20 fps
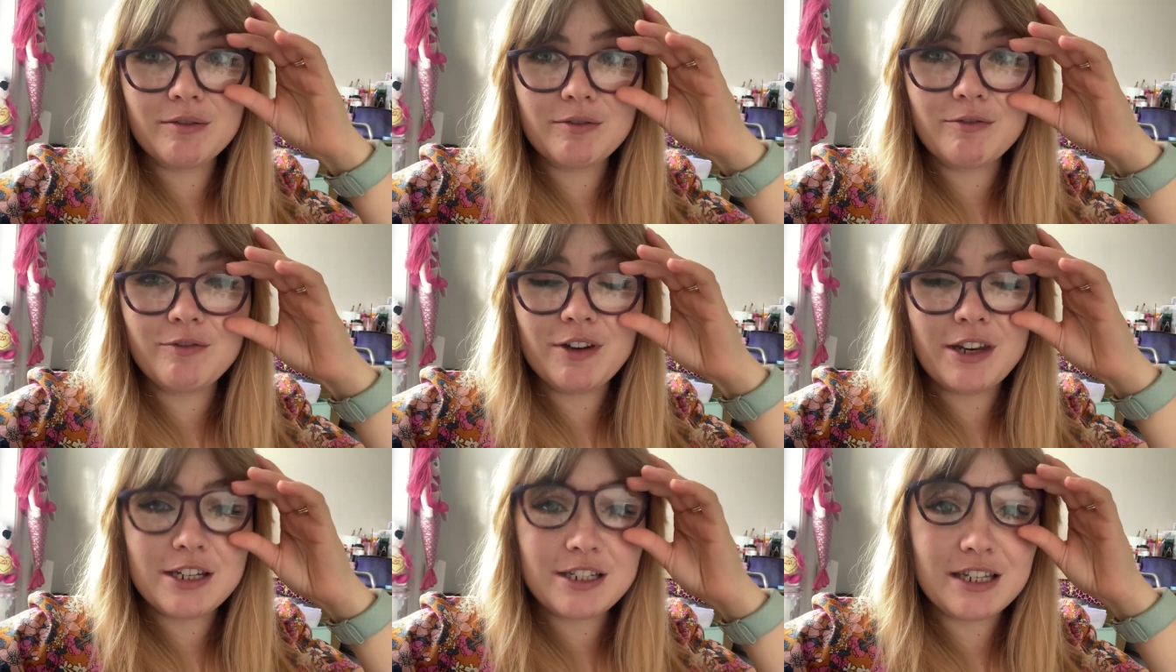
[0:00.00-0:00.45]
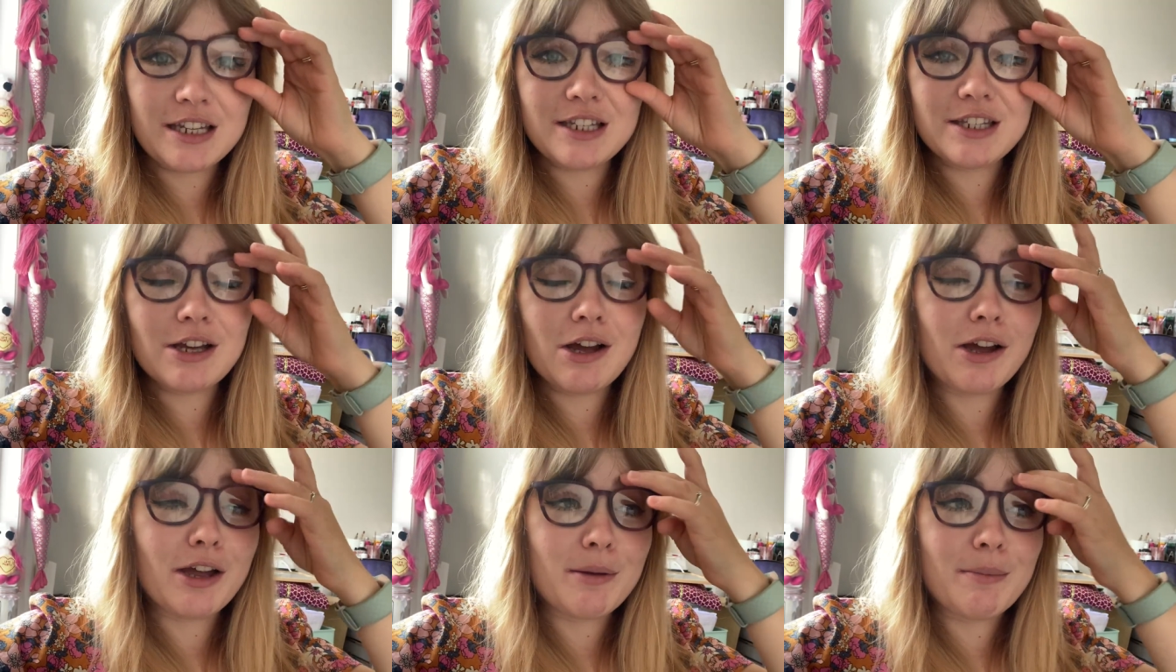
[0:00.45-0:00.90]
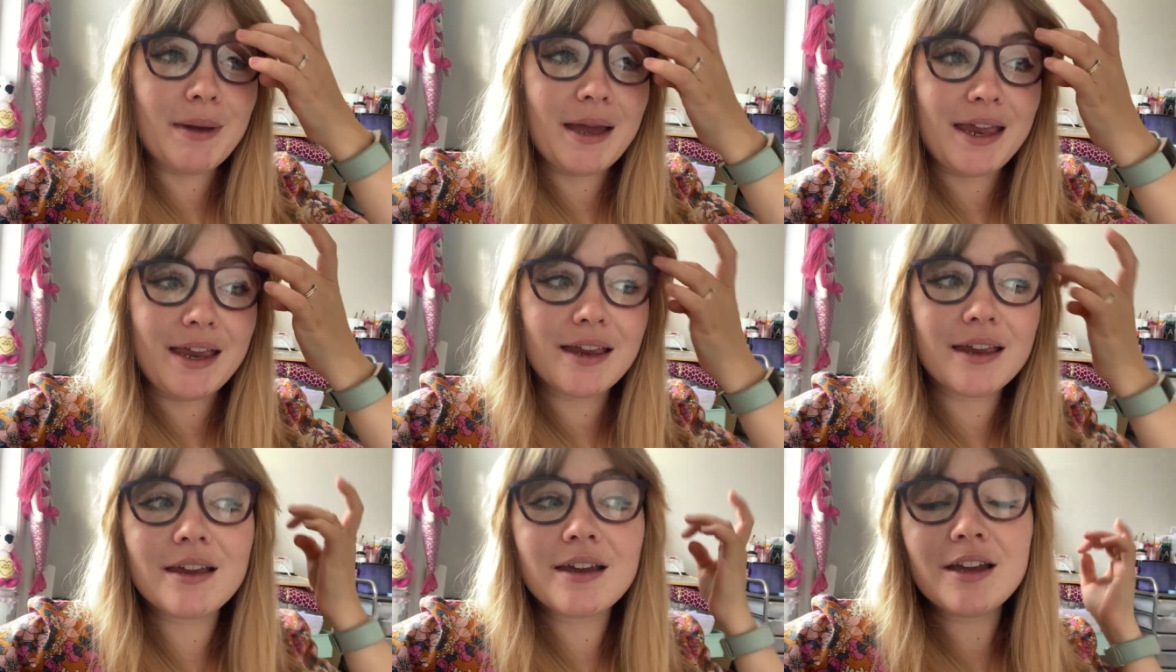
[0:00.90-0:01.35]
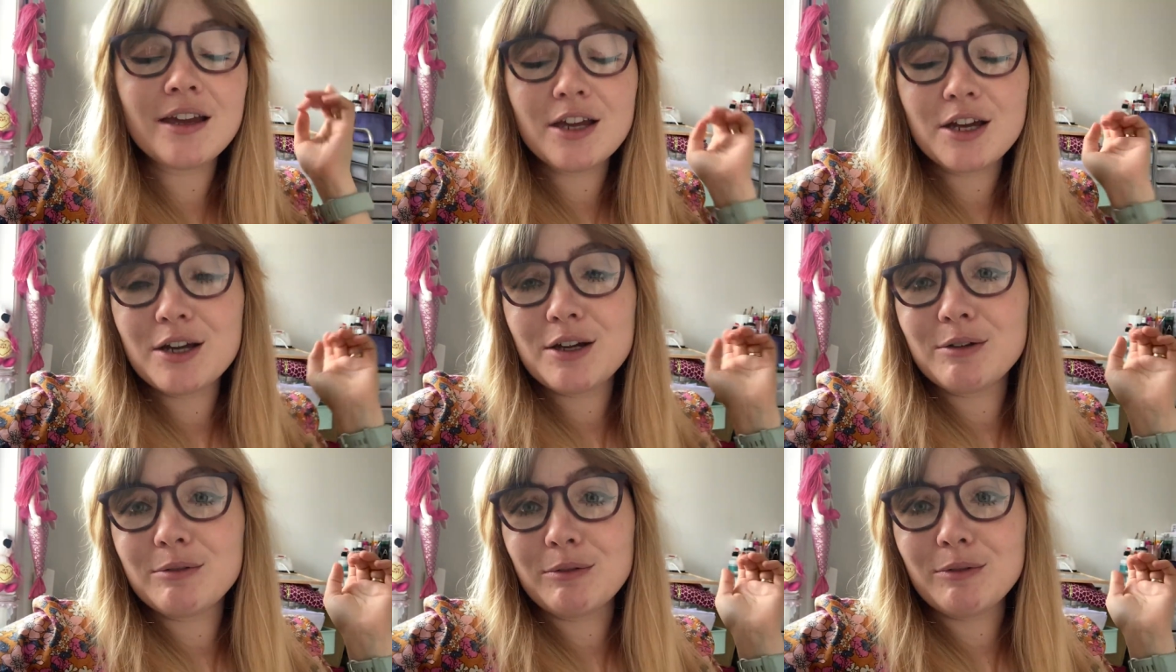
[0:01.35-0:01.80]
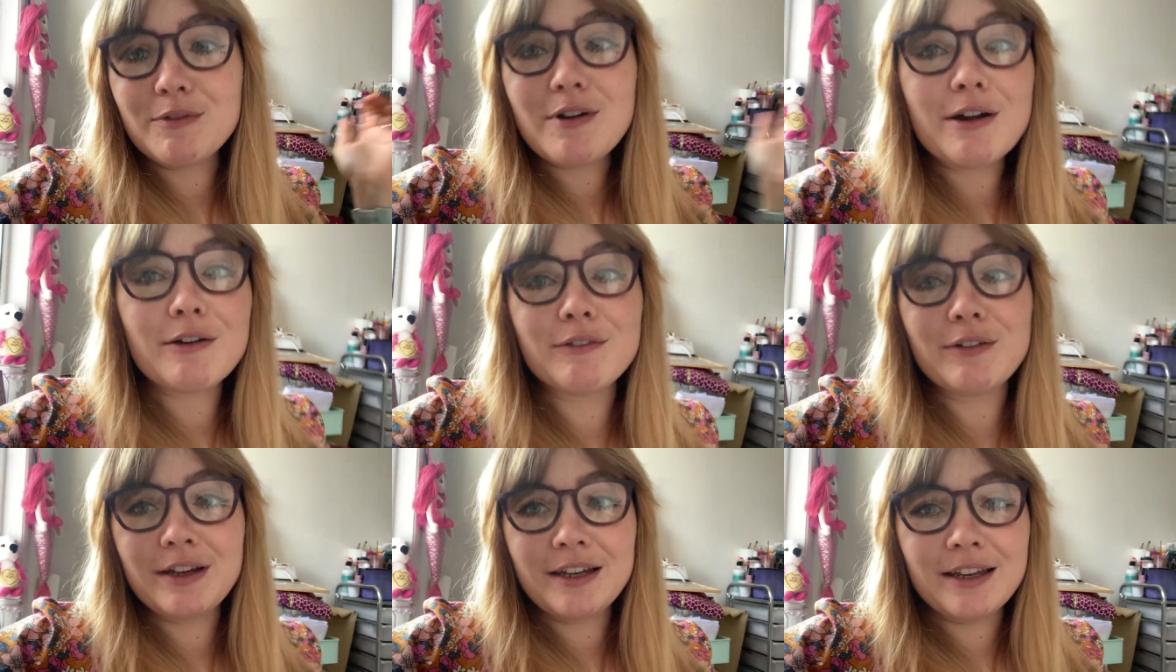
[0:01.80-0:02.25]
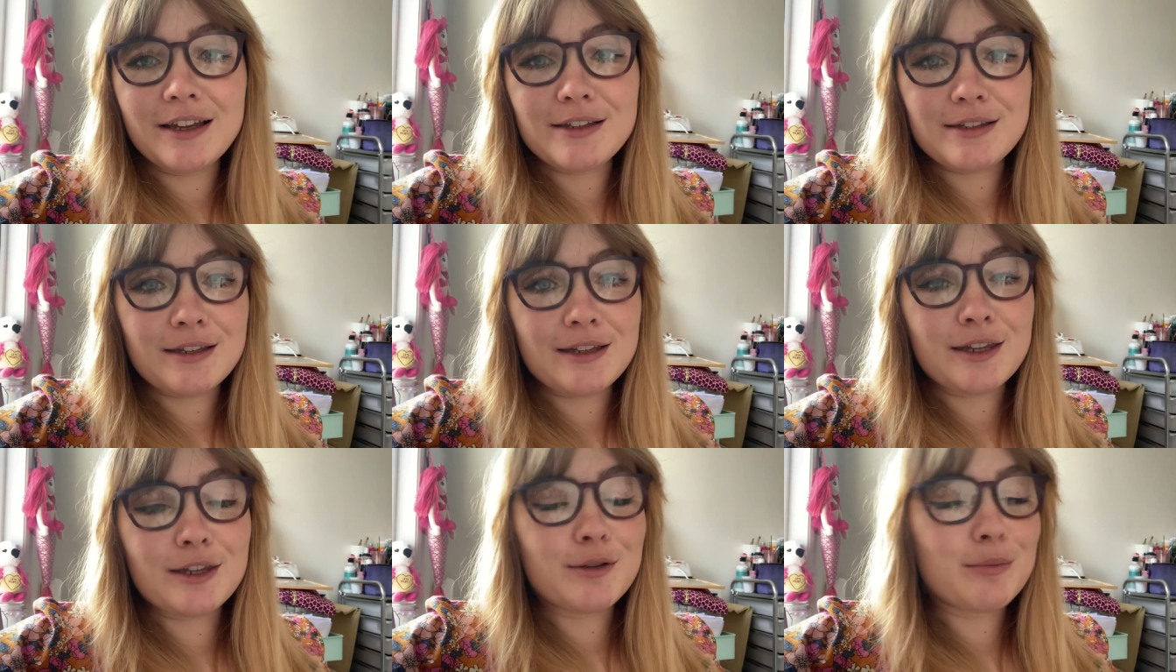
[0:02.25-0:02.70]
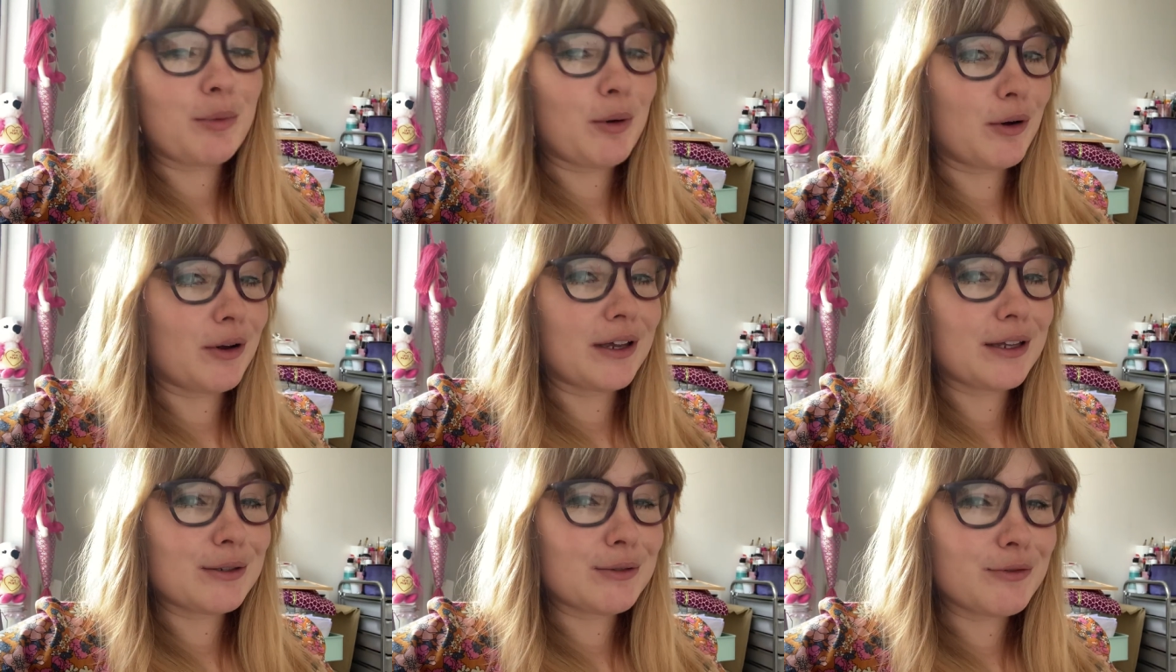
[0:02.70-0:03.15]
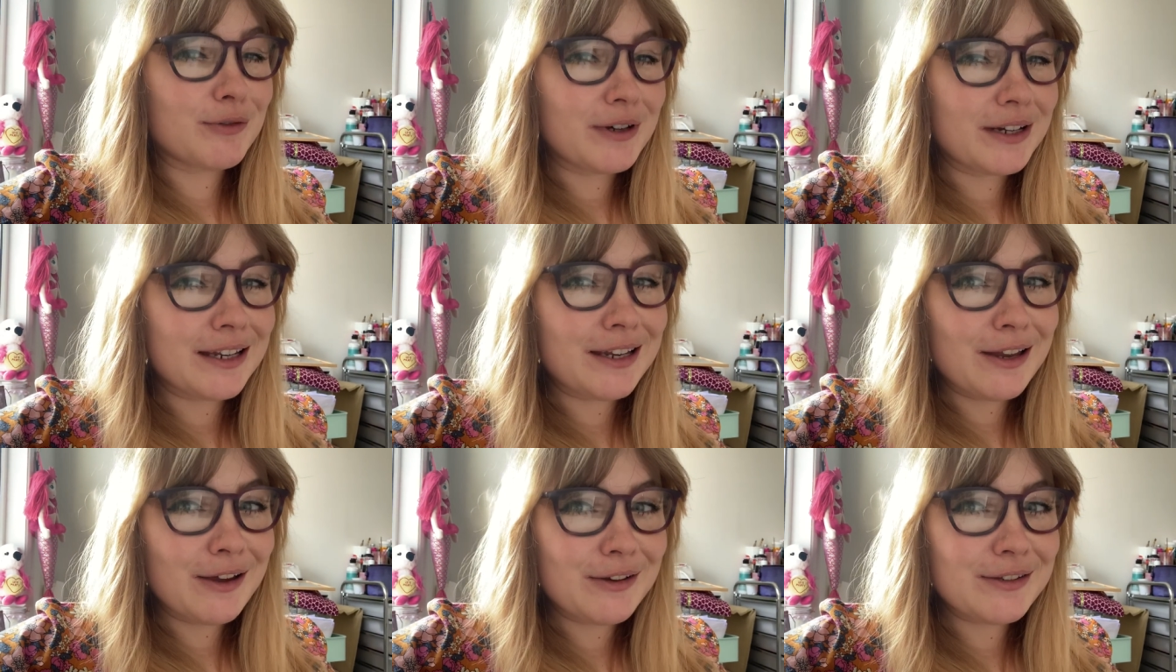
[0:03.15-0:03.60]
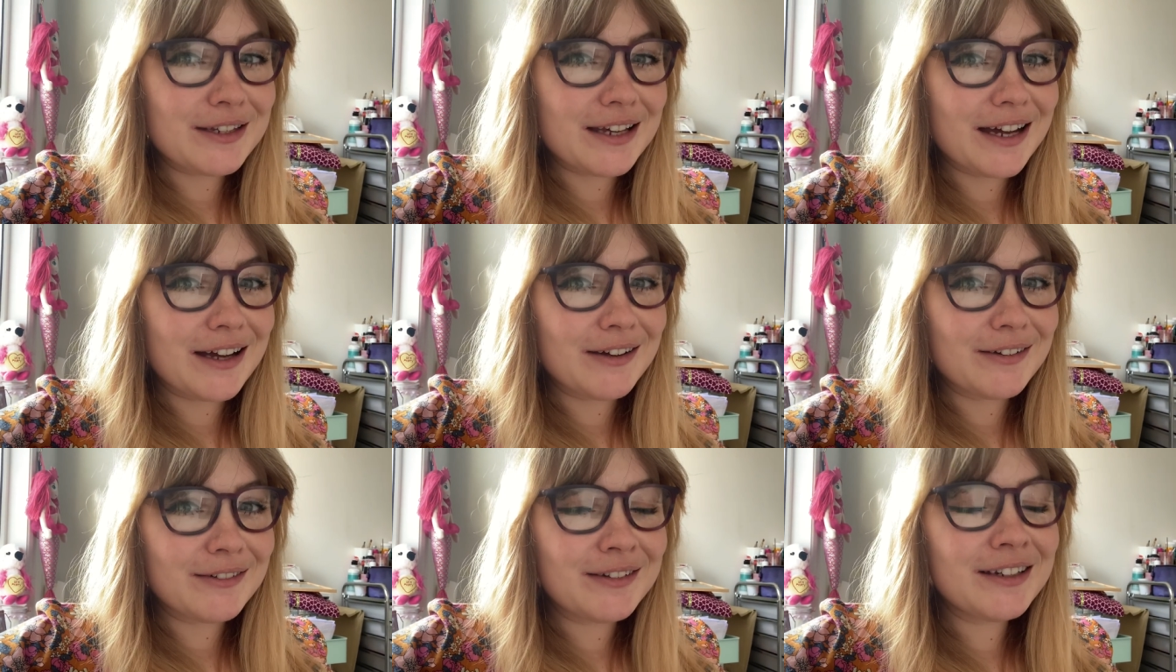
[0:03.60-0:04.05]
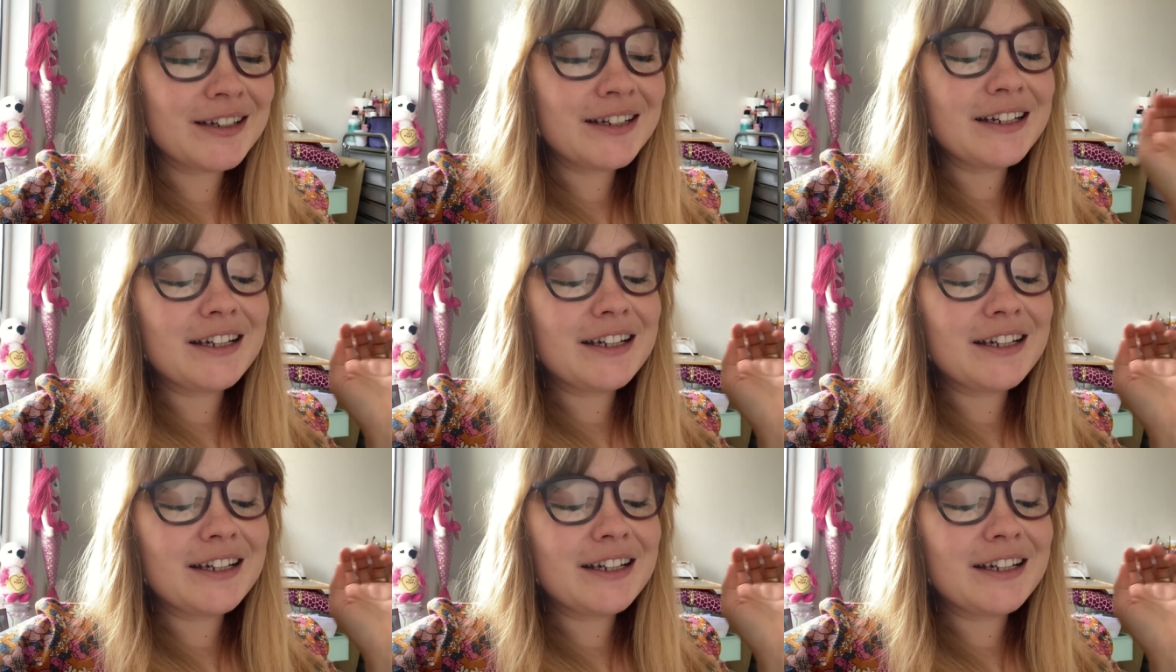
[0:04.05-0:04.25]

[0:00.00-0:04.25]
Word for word: finished the entire make without realising that the pockets were really low down.